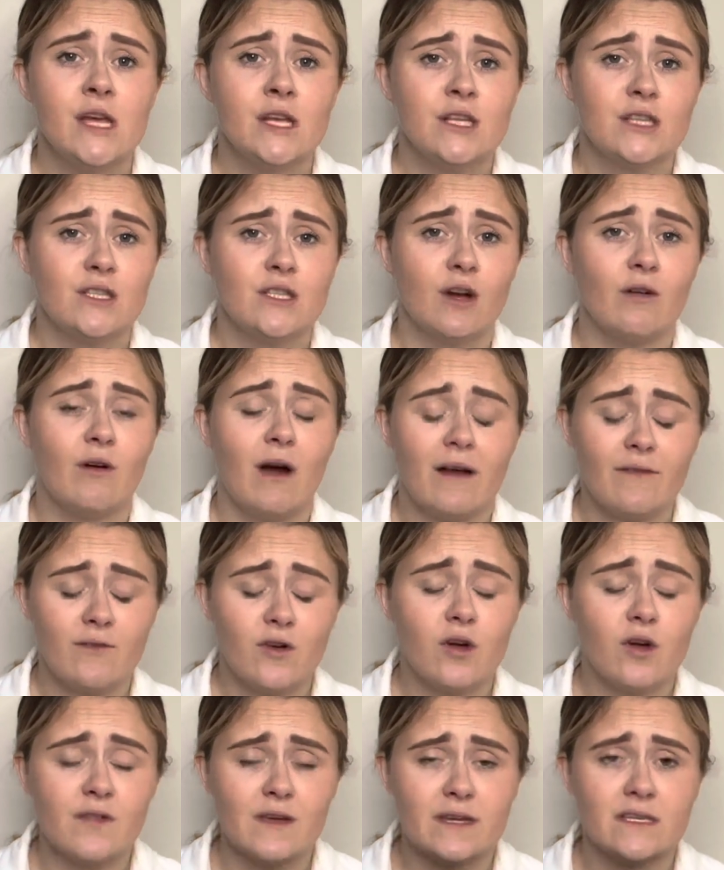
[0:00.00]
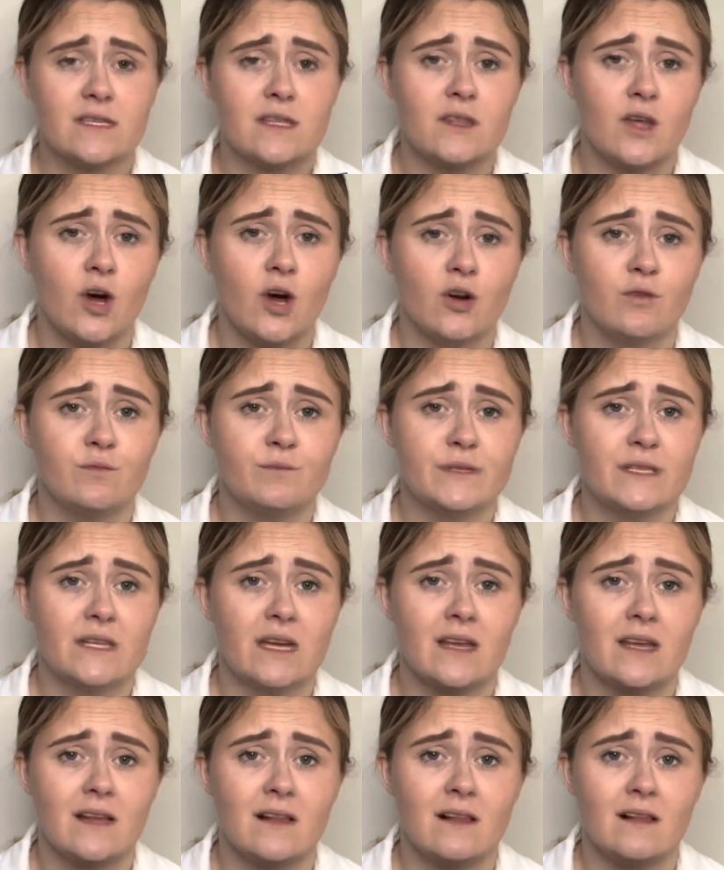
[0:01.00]
So I've got this in the hopes
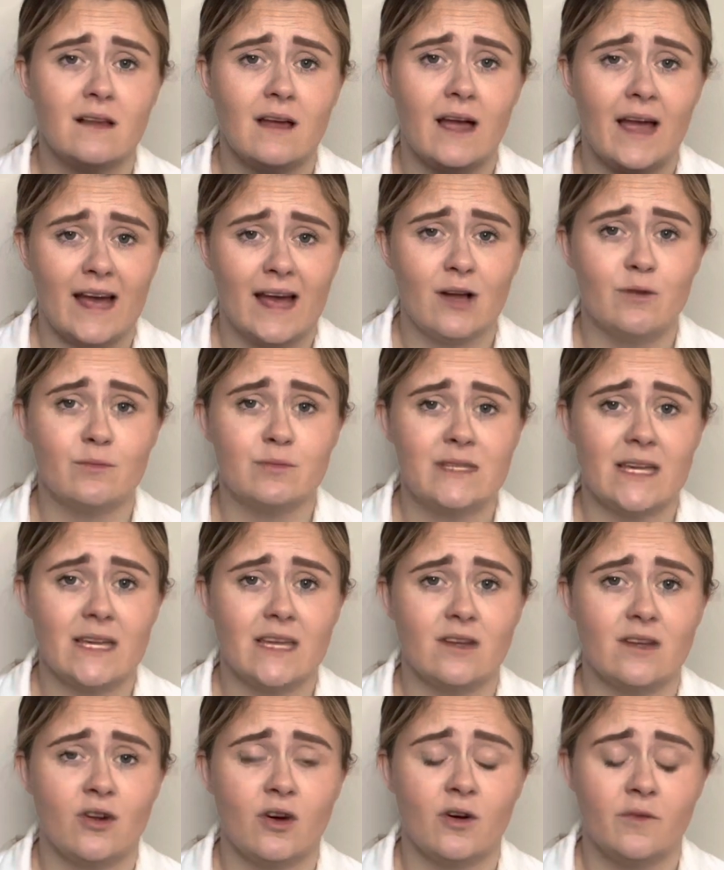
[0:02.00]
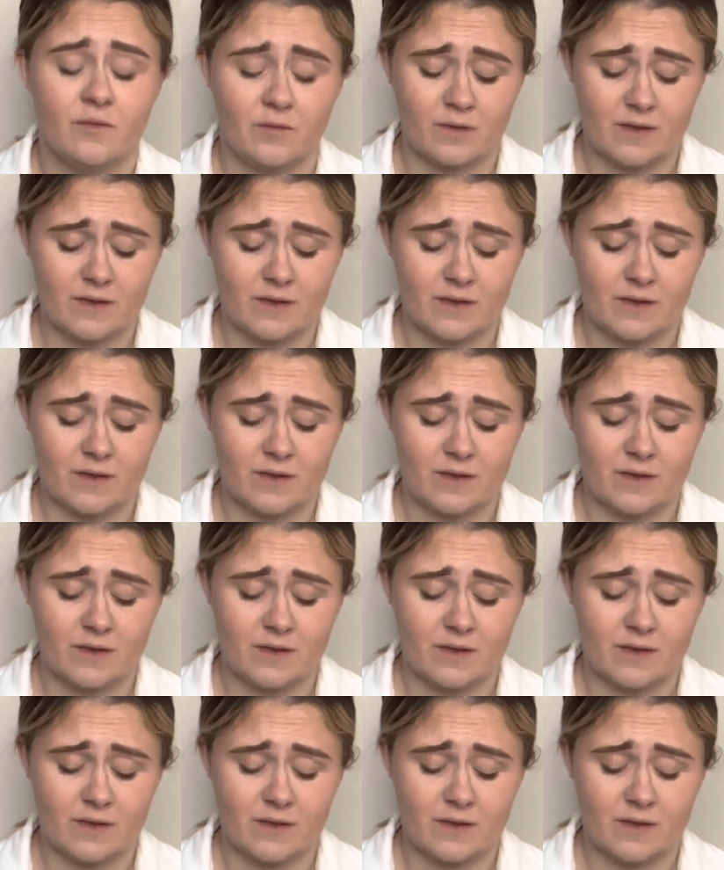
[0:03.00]
that it'll help take it off